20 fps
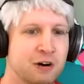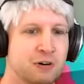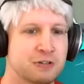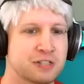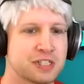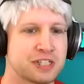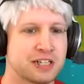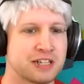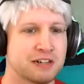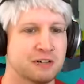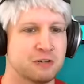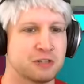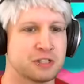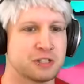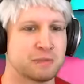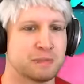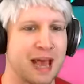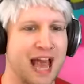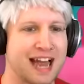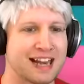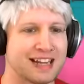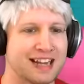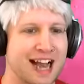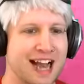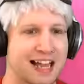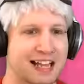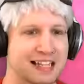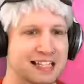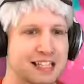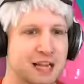Who's the bad
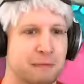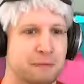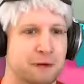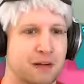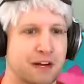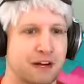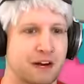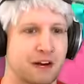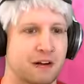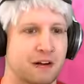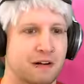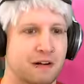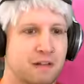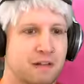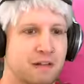guy that's up here?